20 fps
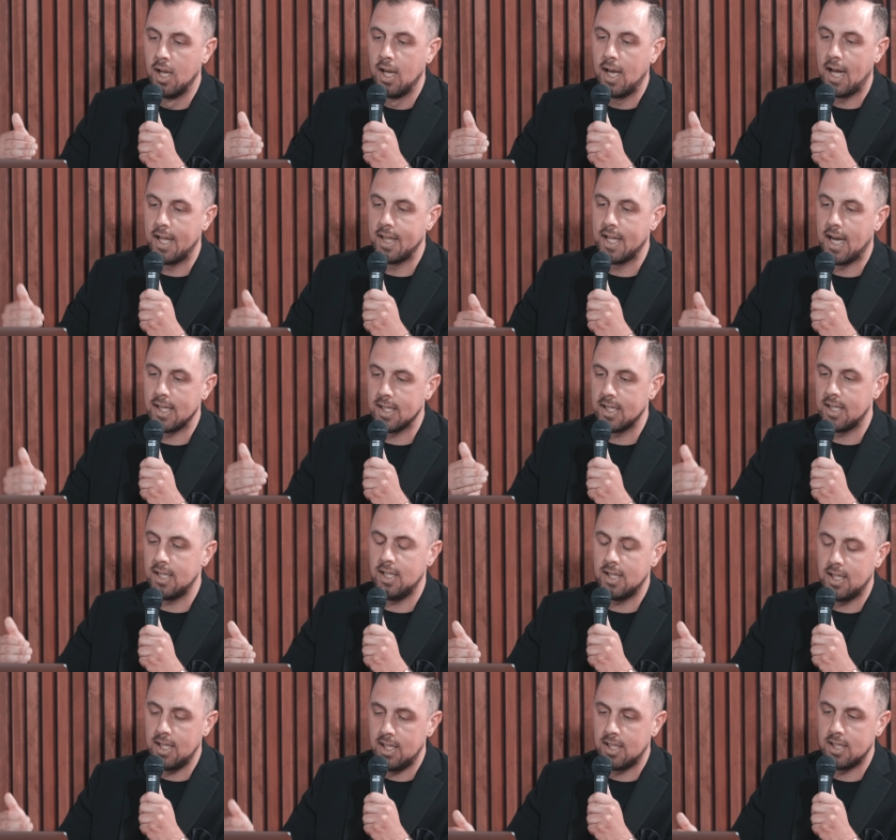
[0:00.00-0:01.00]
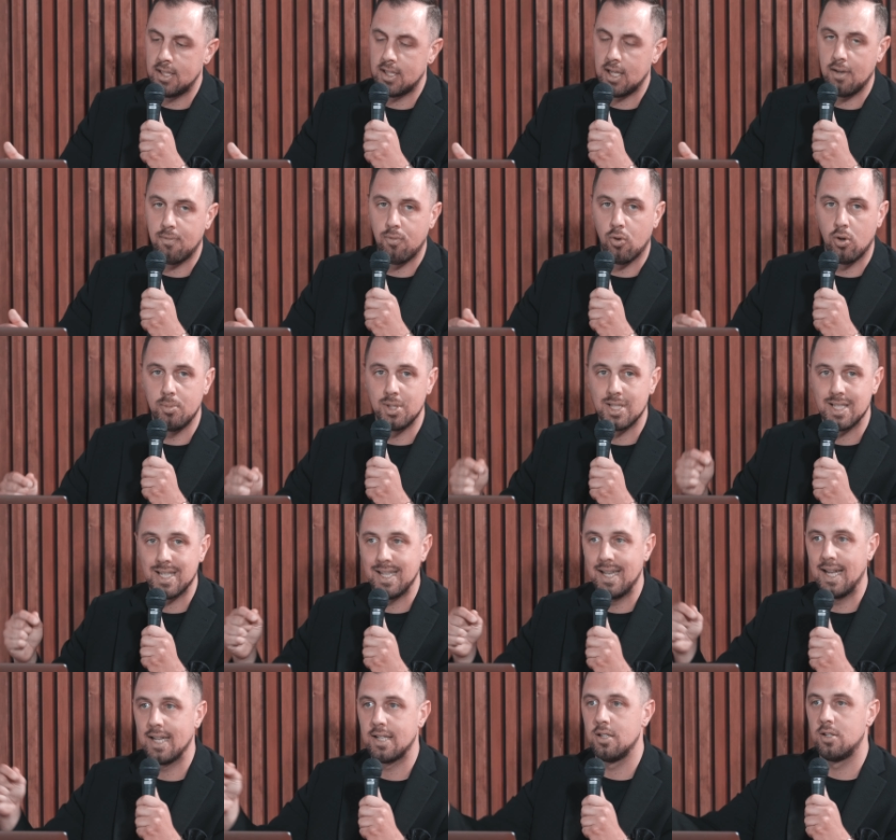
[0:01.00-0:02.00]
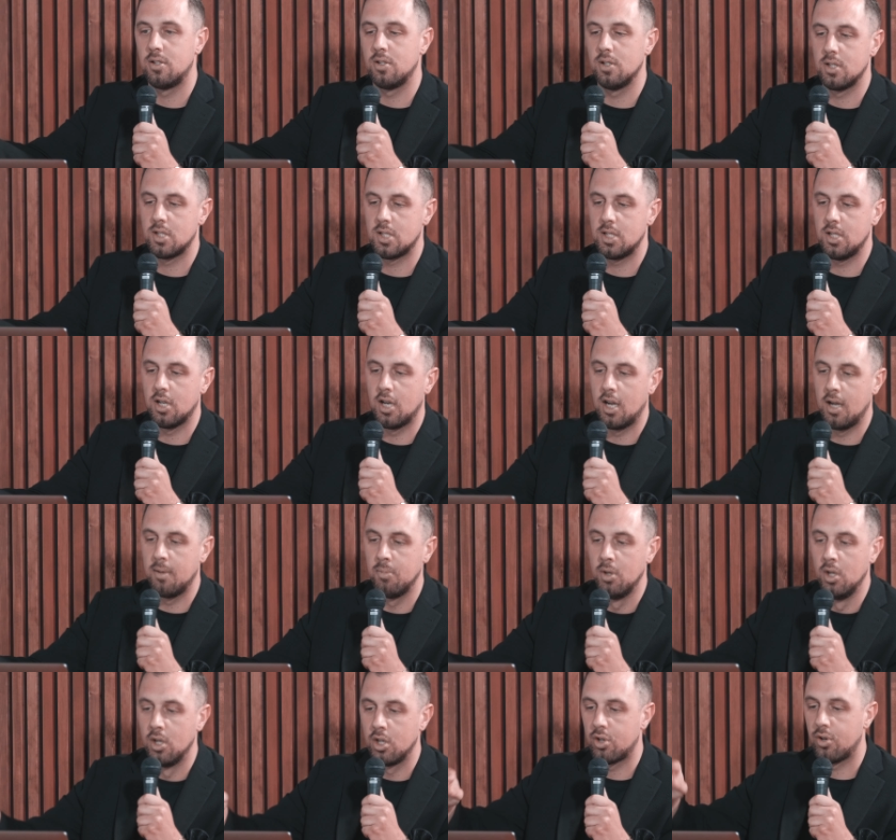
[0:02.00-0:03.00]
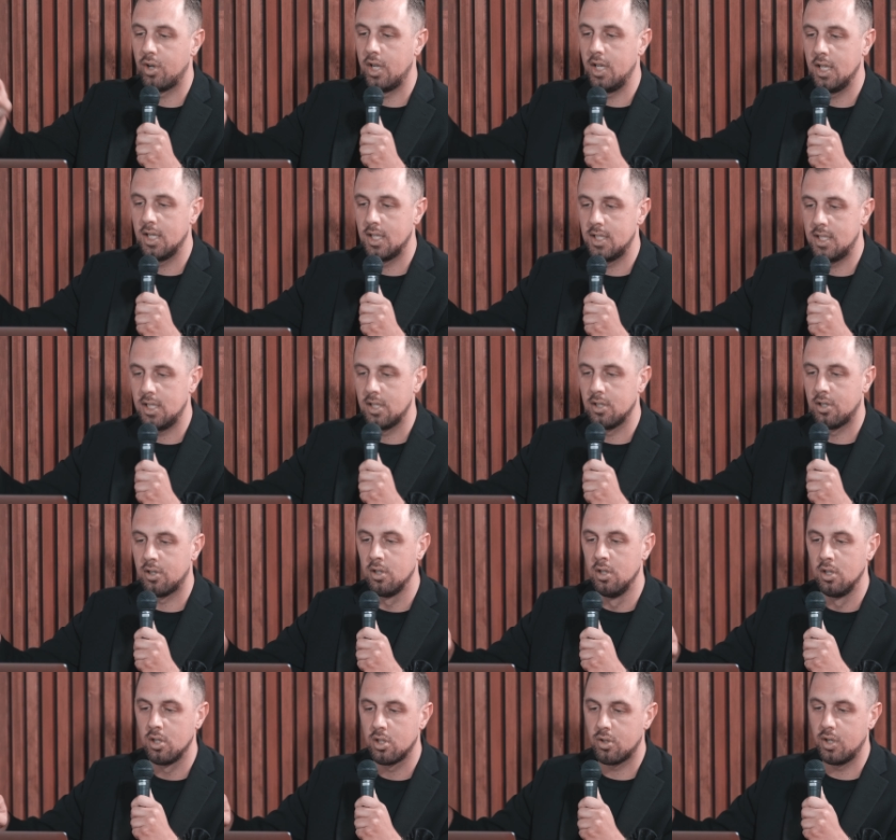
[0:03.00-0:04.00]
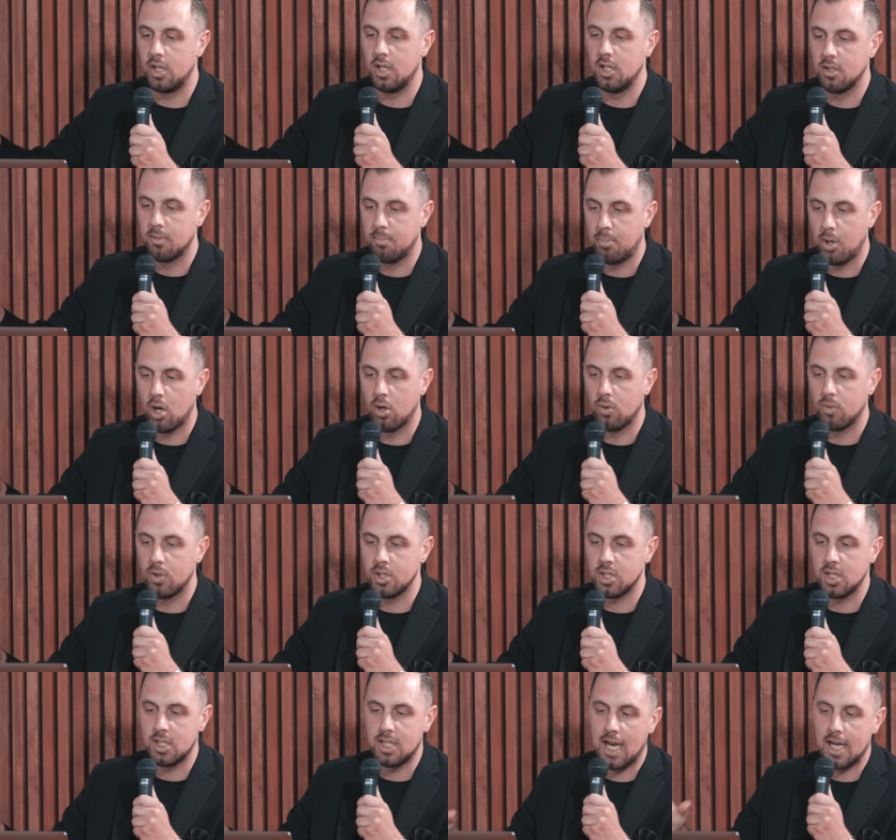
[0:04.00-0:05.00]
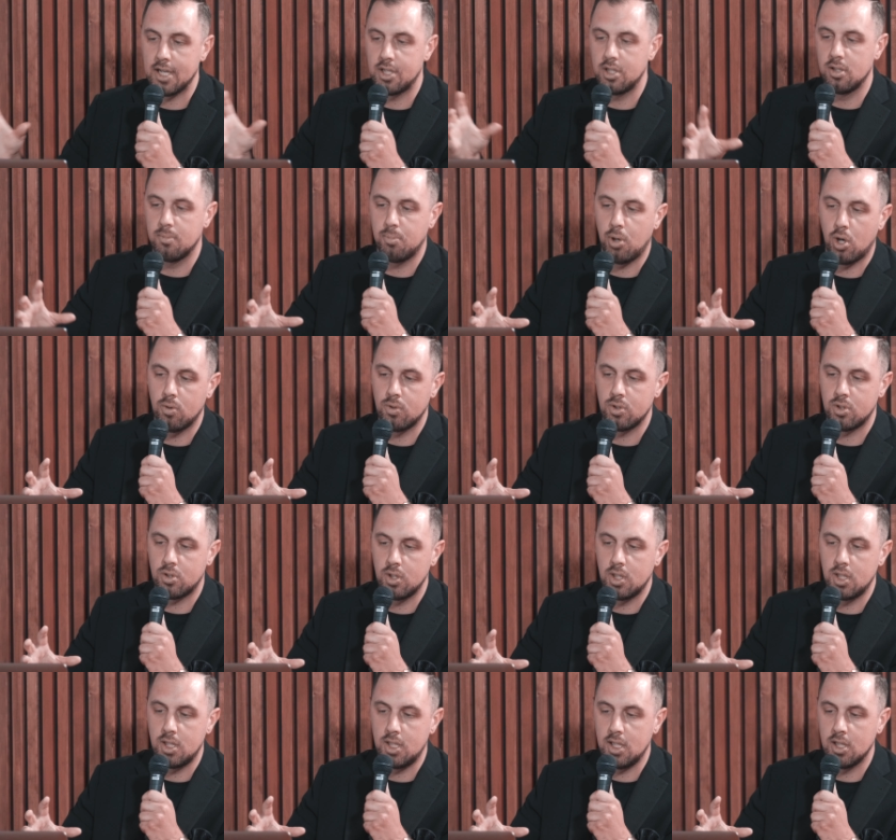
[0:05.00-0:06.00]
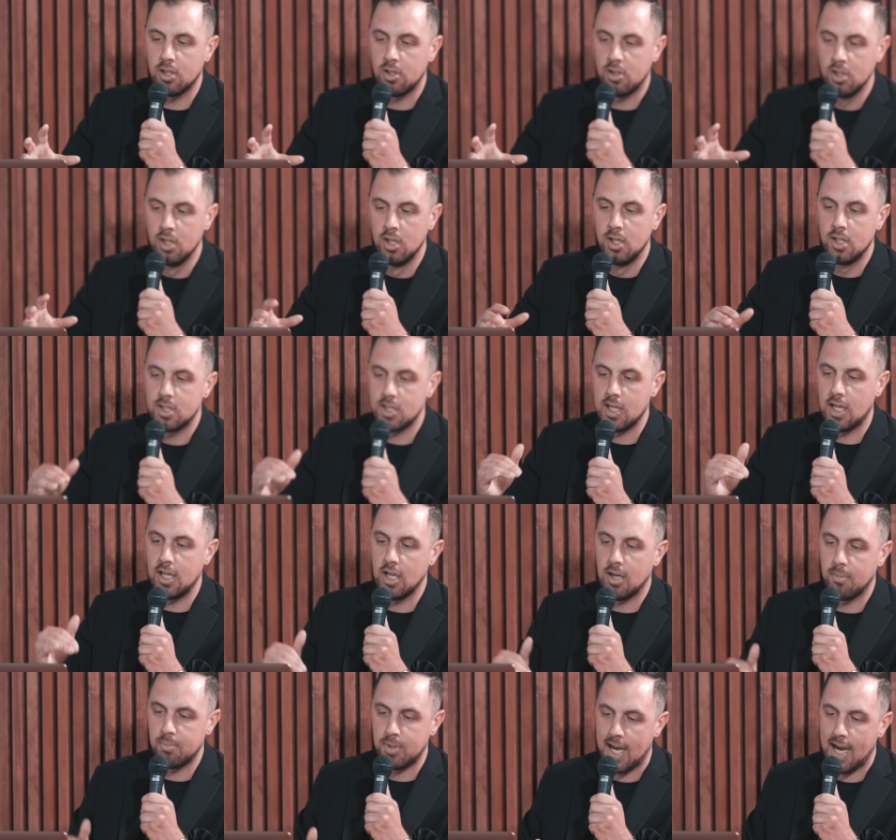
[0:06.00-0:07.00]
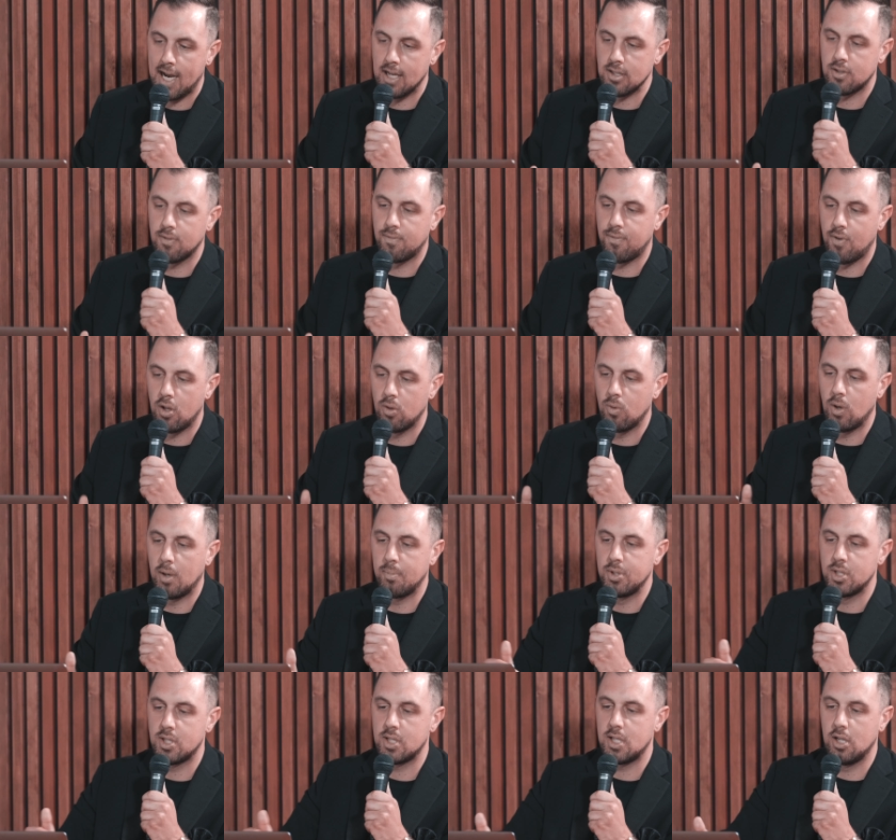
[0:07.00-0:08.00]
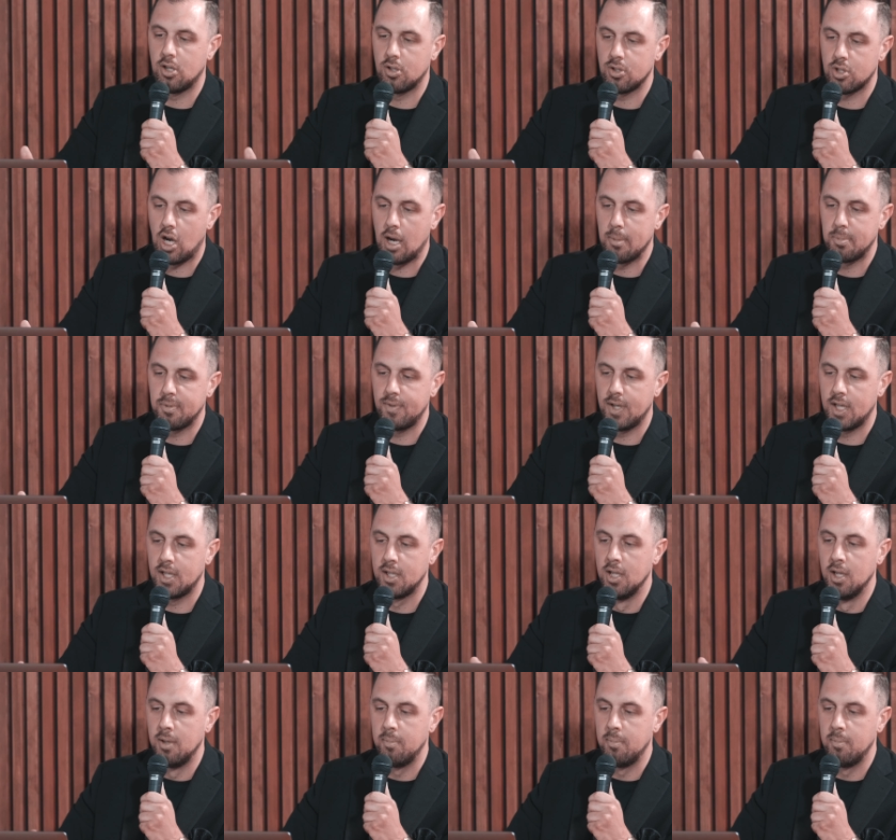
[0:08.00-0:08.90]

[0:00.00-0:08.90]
and that lead intake form is connected to the CRM, creating a deal, creating the borrowers, attaching the borrowers to the deal, setting up tasks to follow up and stay on top of it,